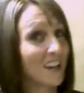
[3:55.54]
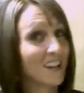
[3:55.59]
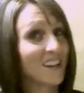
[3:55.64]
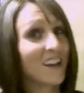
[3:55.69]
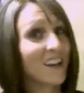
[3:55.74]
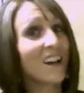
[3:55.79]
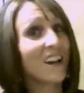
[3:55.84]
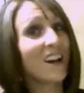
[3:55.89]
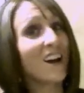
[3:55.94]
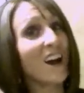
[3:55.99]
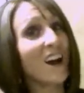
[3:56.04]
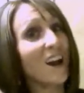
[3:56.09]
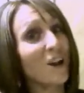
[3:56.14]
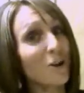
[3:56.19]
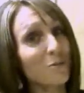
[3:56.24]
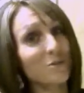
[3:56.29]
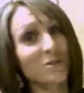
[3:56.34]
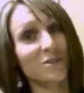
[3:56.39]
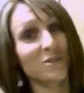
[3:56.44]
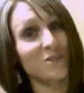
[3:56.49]
Okay, I
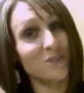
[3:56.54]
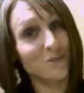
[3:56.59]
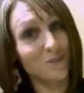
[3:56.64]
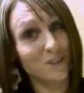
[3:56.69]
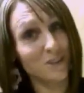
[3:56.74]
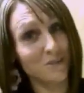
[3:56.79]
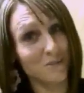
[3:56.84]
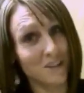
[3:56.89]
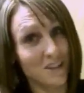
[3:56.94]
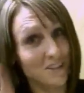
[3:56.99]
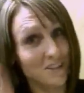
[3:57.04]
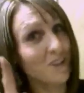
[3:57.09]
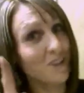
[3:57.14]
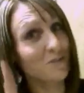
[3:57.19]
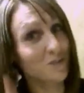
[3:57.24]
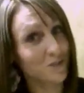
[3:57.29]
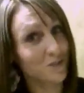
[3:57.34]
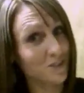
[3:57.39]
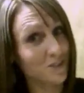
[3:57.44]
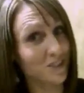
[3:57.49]
hope you're still with me.
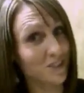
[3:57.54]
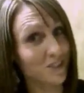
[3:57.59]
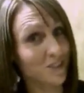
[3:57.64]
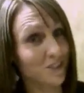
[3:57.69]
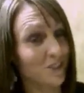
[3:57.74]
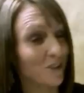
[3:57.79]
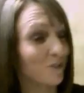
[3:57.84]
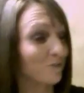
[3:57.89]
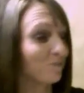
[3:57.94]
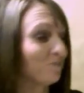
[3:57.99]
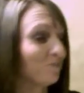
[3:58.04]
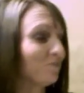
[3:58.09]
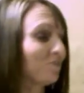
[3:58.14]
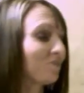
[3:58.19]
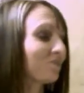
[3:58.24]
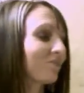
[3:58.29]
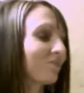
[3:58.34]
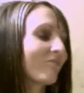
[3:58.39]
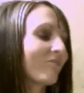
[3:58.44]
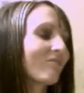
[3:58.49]
That was really slow.
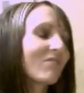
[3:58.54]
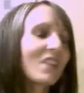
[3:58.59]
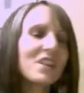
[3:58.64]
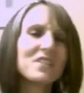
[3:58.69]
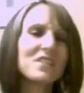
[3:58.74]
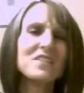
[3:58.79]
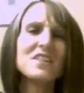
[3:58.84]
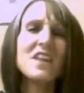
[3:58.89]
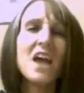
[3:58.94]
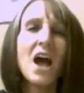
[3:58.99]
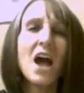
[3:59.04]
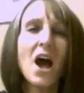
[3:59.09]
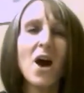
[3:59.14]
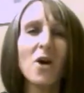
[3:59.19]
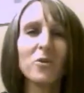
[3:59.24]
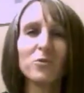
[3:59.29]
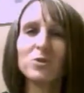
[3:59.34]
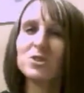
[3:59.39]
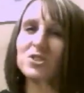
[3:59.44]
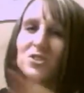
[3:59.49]

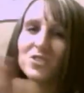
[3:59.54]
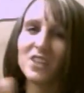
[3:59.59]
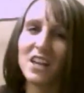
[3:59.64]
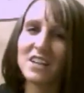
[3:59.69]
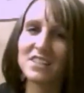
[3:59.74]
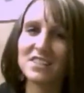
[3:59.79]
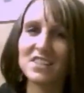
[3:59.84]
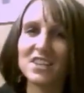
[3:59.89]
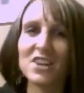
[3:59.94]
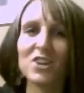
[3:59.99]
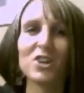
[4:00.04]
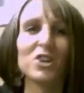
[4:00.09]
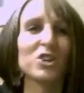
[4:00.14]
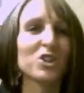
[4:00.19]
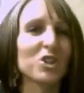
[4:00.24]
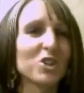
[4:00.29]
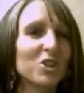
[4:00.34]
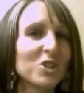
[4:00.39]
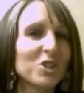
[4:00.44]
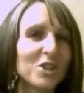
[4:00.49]
Now, would you like to hear
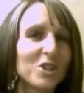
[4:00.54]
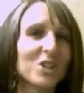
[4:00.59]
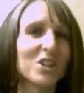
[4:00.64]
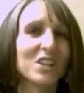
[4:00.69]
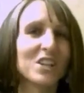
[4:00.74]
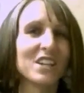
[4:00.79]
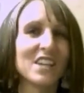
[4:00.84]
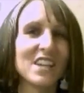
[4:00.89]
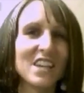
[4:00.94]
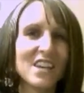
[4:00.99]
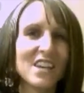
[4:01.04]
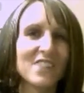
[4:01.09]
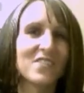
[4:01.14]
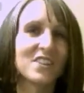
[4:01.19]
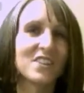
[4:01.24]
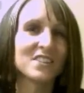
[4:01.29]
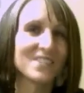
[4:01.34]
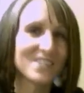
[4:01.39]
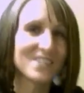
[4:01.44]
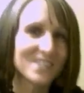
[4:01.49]
a good,
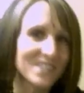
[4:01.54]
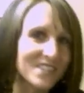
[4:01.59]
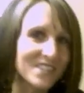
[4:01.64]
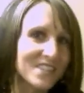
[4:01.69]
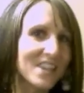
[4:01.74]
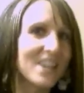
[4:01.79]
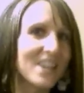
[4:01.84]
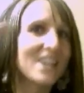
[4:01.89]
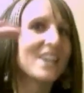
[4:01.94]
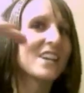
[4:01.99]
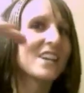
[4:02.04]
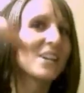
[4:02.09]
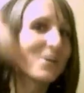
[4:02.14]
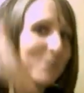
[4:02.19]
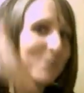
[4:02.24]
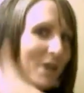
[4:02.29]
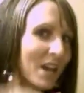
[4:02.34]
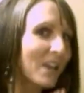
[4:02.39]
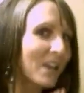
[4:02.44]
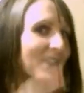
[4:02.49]
even,
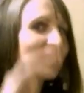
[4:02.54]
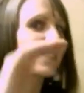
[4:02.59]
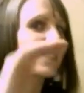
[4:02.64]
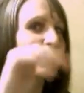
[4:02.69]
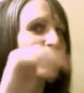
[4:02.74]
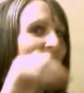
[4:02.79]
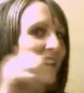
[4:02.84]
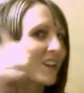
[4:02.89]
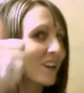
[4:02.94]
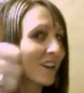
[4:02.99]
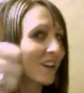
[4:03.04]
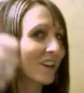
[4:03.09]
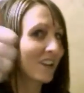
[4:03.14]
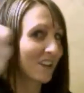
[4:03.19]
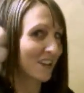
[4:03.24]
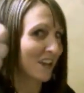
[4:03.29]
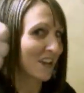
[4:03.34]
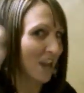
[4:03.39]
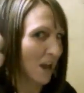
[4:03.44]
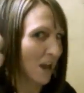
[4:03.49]
steady pace?
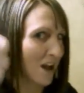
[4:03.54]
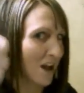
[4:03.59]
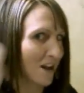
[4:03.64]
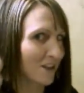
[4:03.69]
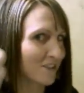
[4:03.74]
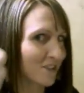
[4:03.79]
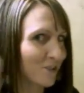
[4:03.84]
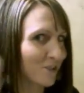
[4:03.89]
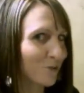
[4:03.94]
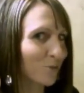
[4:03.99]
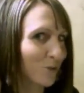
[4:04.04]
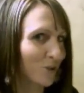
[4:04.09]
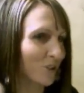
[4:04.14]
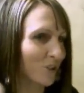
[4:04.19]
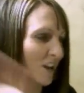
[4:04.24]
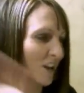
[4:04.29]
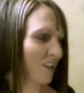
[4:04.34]
Yeah, you would.